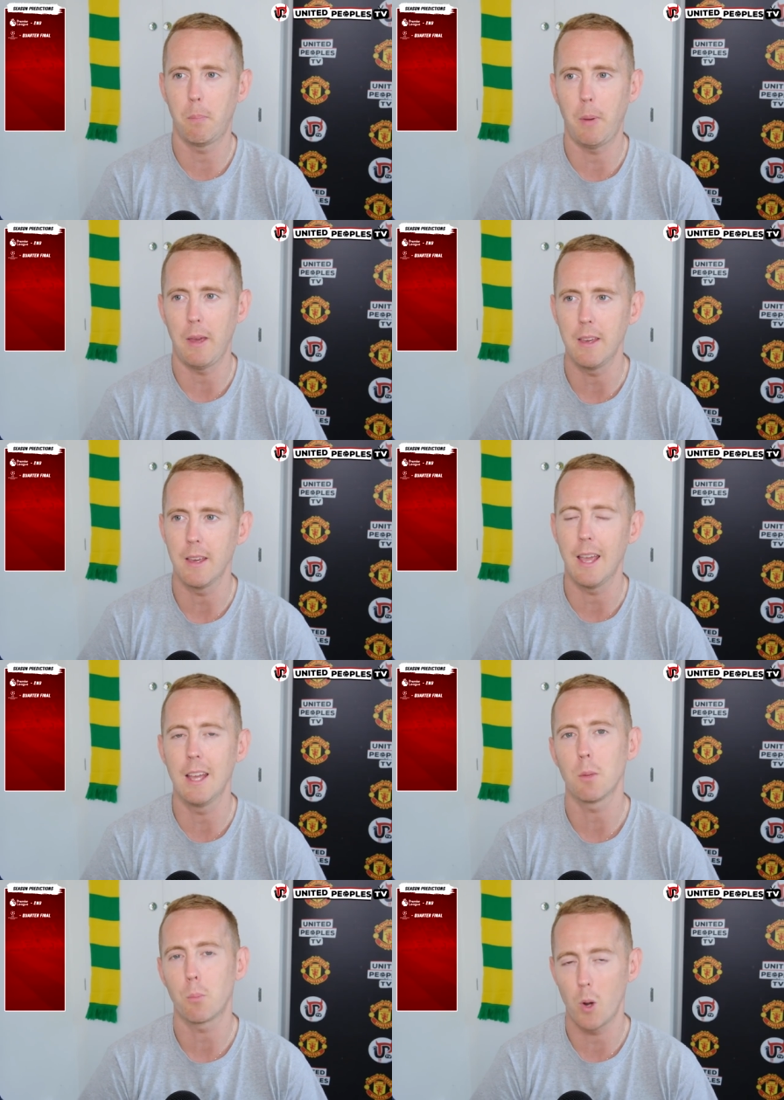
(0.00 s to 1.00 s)
compete
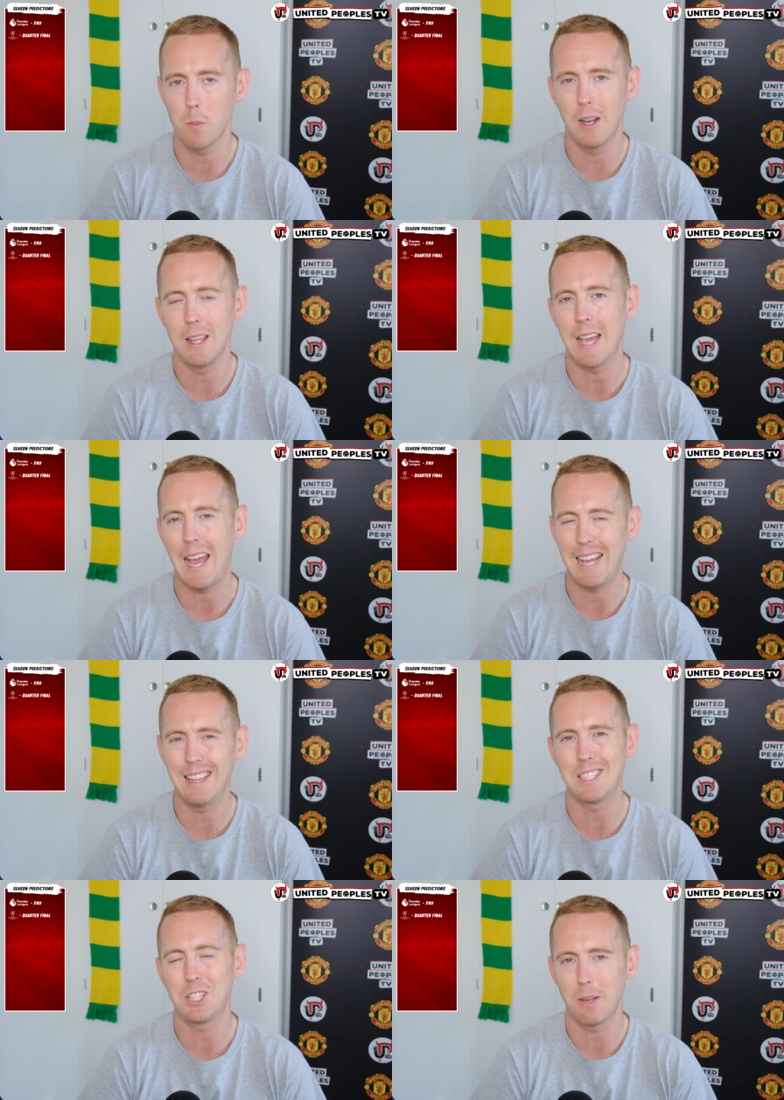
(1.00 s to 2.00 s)
in the Premier League and
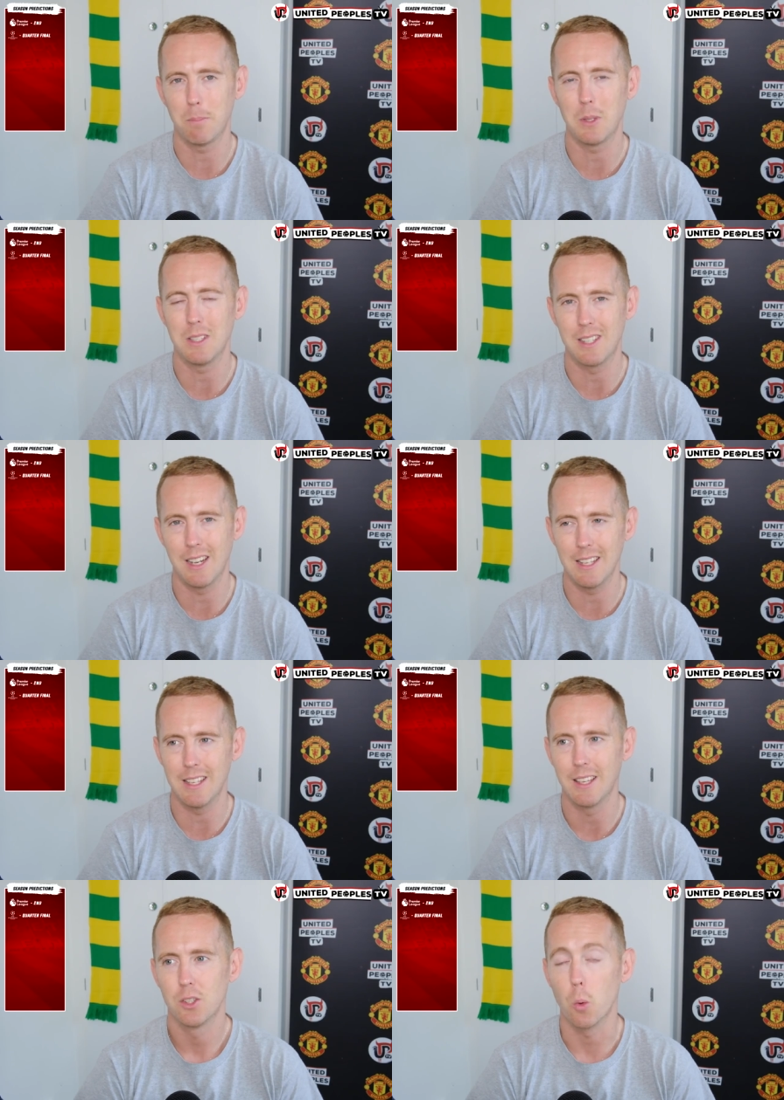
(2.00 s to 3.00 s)
the Champions
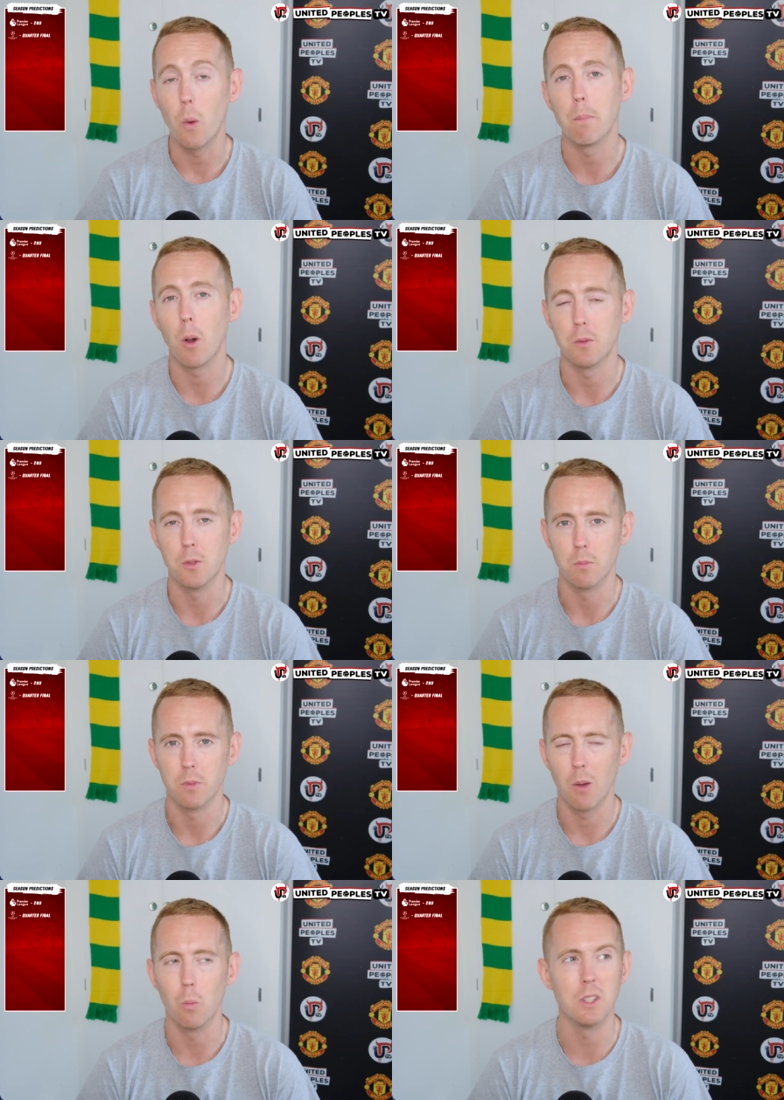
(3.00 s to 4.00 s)
League to win both of them
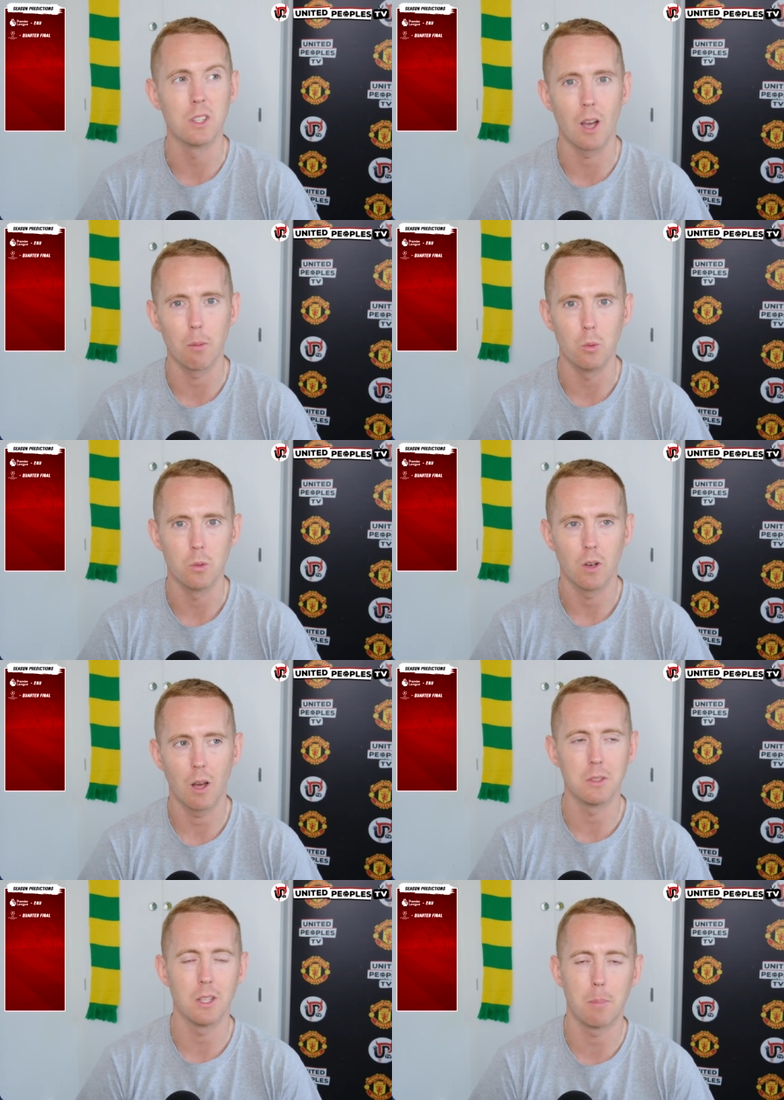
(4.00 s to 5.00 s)
and win the double
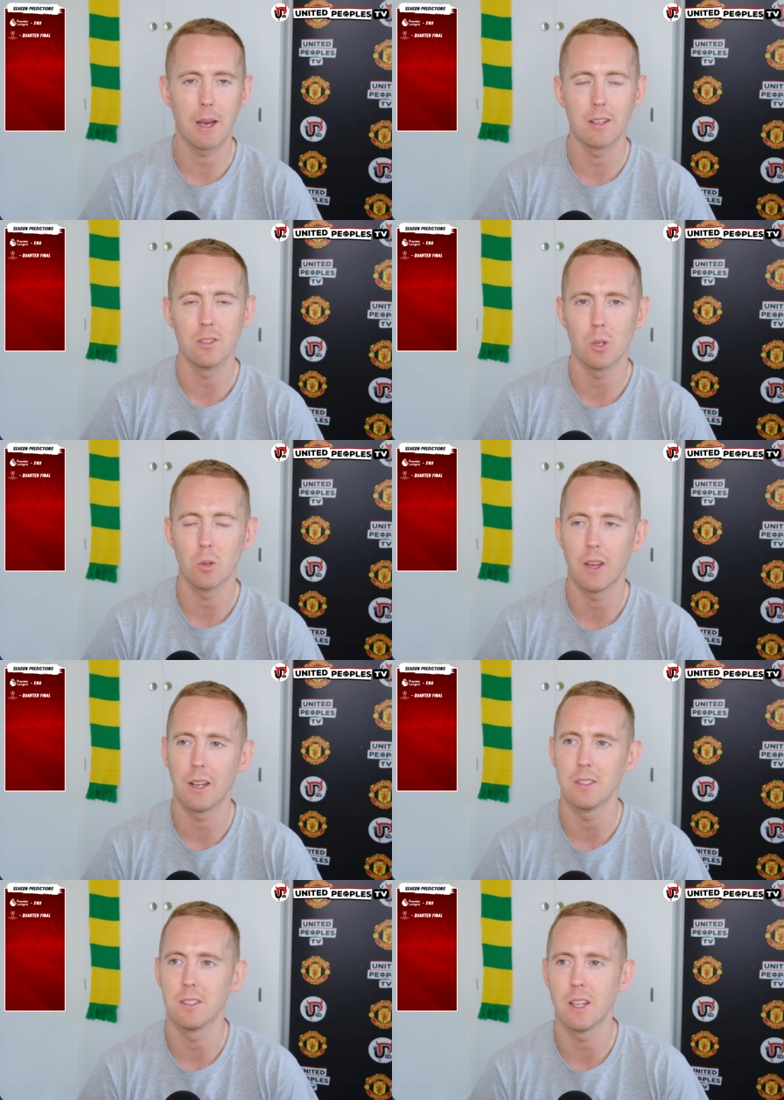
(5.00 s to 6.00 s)
like we did back in
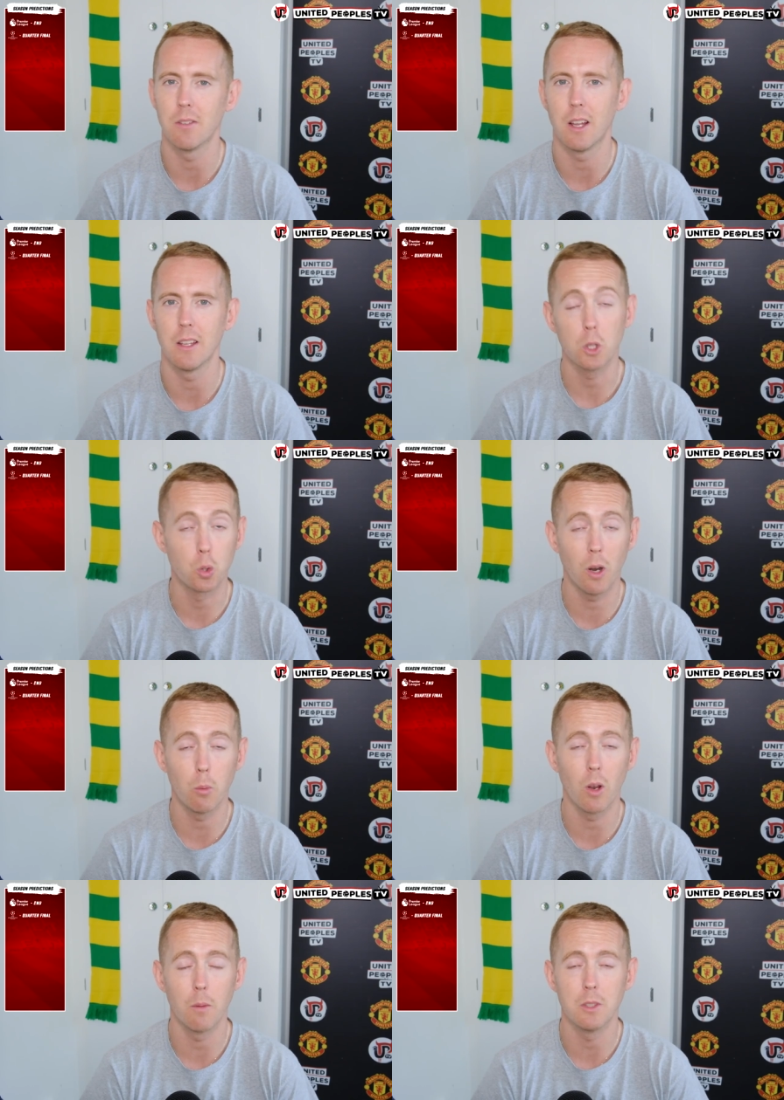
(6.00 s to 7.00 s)
2007 8,
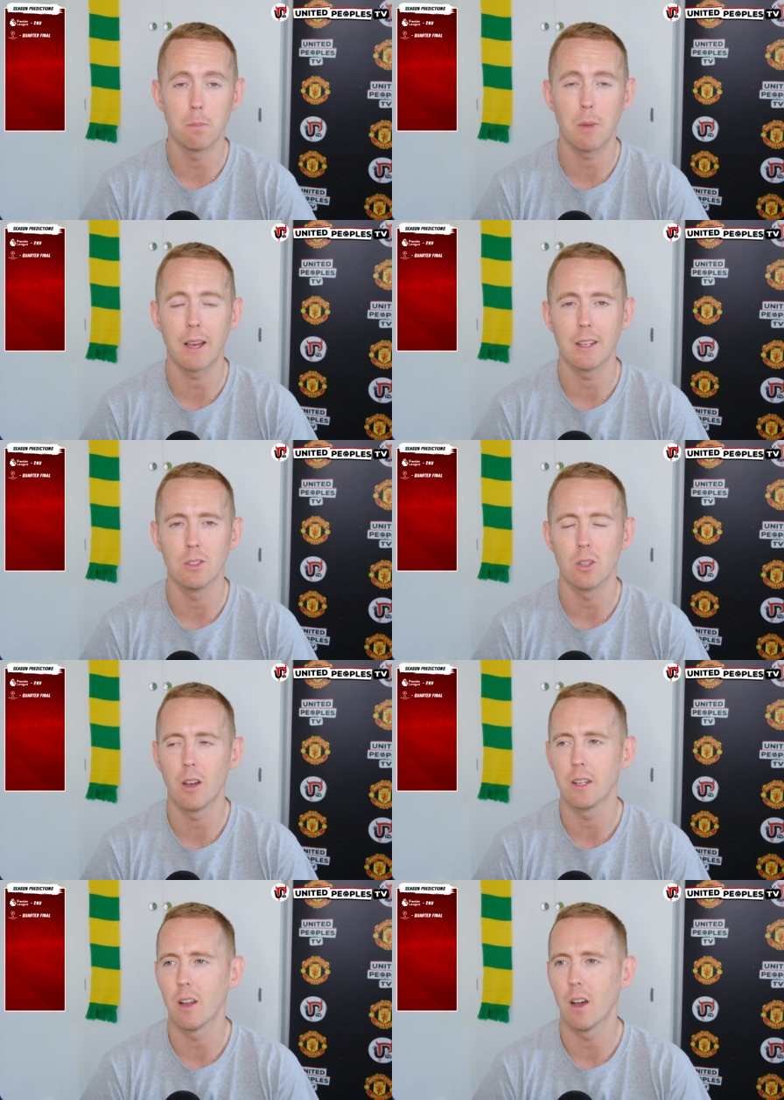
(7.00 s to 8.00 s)
treble like we did back in
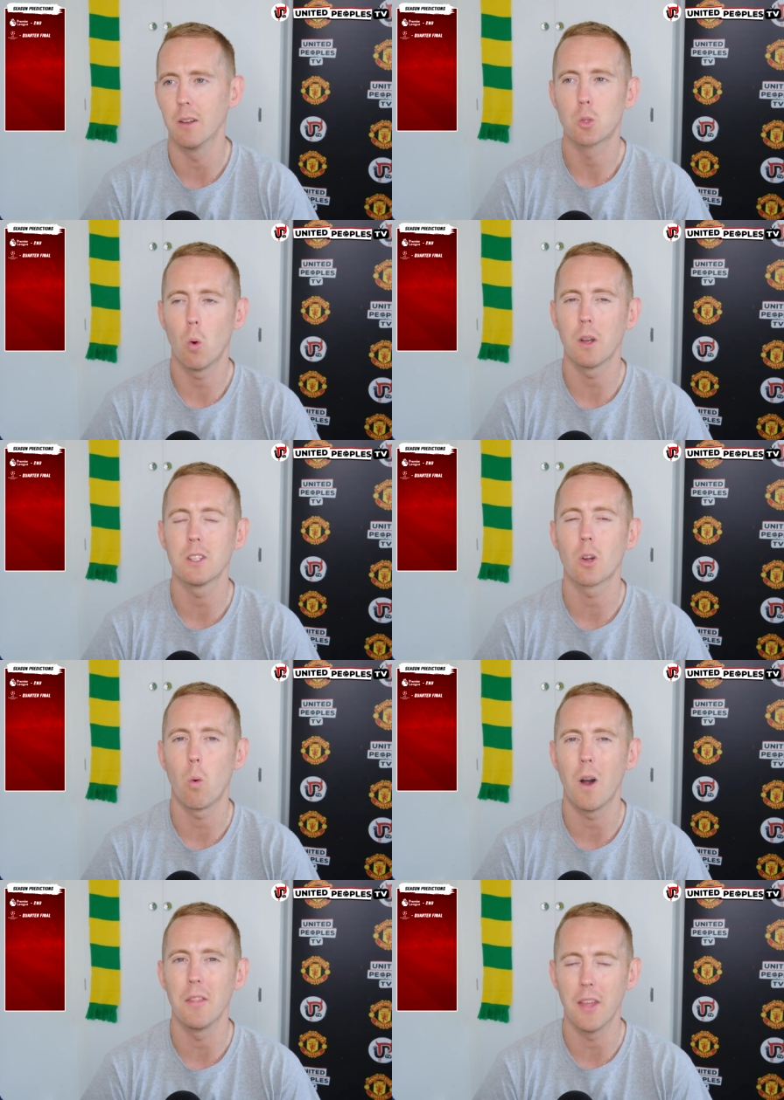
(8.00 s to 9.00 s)
99. Squad isn't
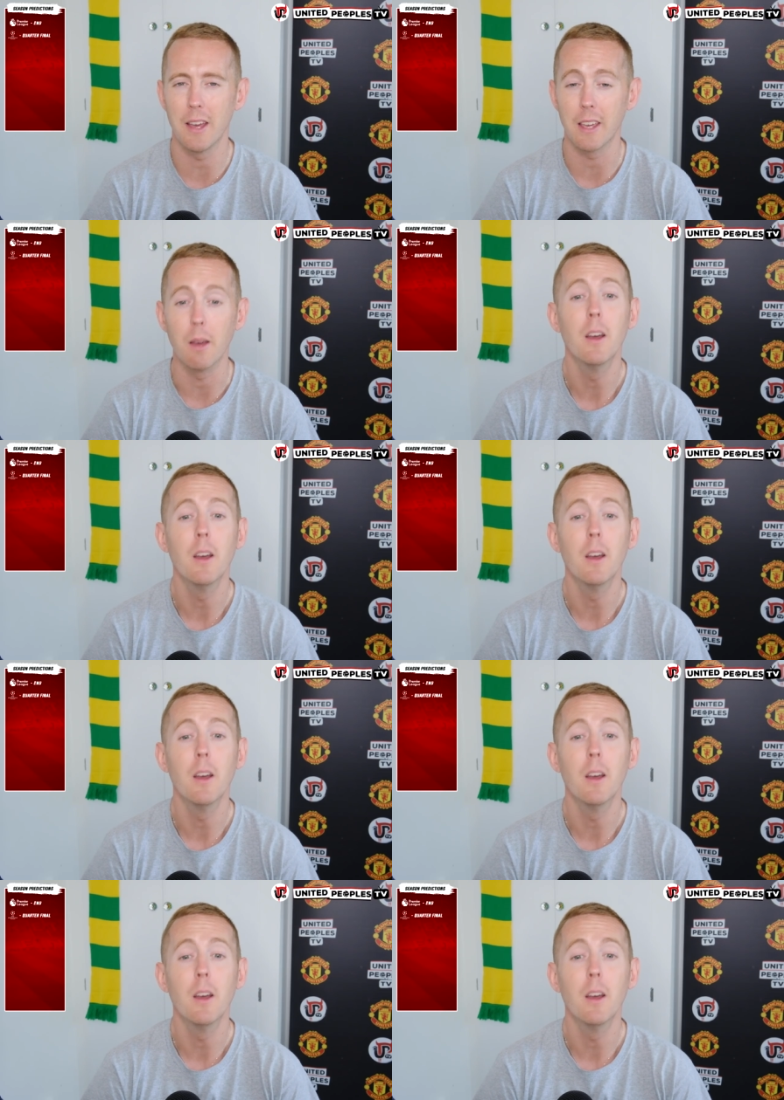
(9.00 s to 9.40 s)
quite there yet,